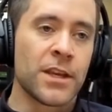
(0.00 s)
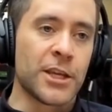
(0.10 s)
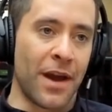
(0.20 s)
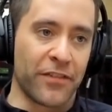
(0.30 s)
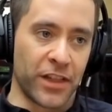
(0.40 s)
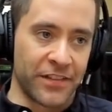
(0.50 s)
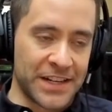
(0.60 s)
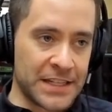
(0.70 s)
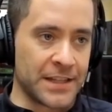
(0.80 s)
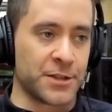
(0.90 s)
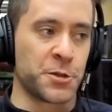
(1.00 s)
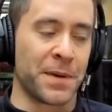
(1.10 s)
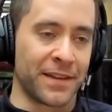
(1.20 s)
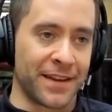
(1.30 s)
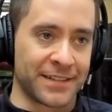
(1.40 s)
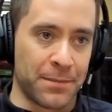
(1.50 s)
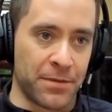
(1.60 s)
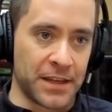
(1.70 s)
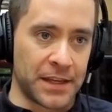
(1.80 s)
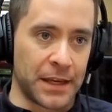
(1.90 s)
You have a lot of ideas. You spend a lot of time
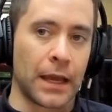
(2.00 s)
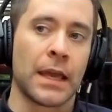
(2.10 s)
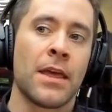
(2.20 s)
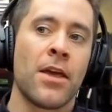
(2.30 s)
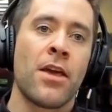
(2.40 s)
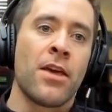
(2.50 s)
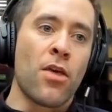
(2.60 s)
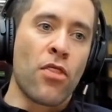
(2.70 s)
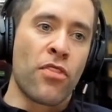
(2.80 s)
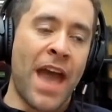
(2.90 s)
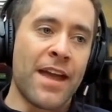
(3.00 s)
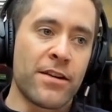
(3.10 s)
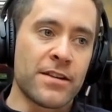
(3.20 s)
thinking. That